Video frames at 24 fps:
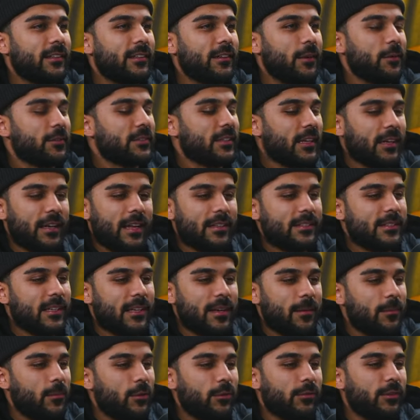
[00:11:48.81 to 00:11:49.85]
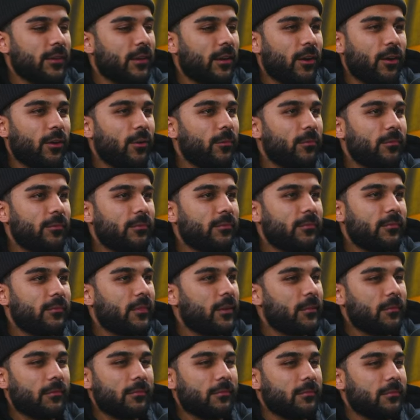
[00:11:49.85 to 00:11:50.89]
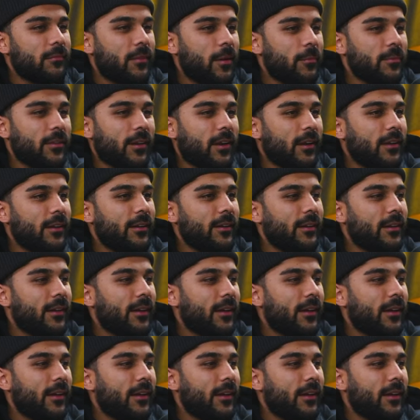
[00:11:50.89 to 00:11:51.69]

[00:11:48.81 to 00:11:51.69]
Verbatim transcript: I was like, I said, I'm moving home. I'm, I'm done.